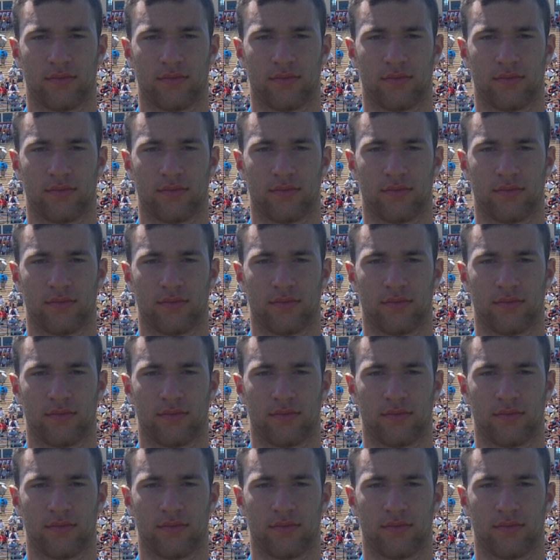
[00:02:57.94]

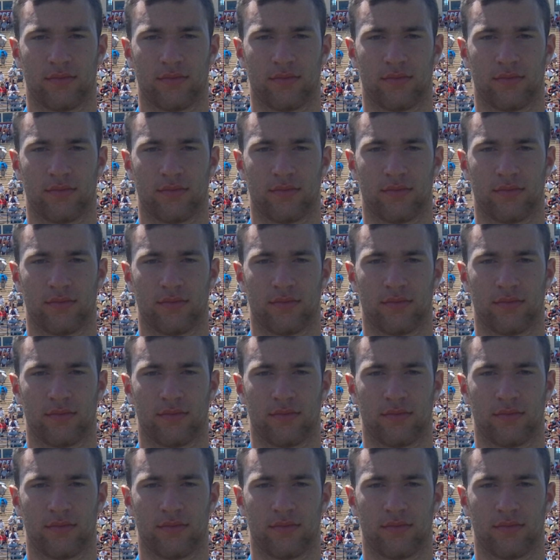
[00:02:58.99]

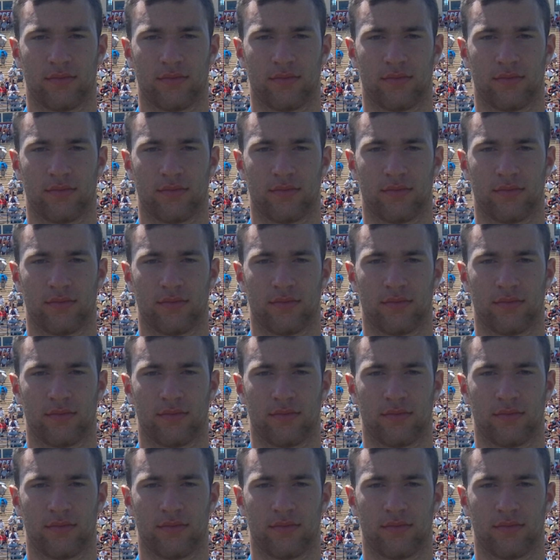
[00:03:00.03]

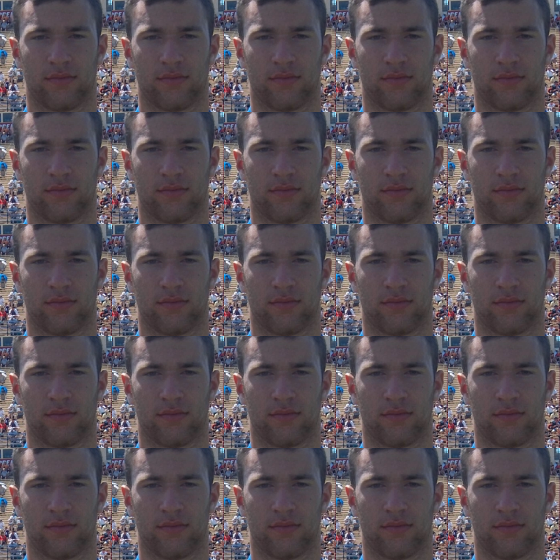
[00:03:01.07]
The face doesn't move, so there is nothing to read.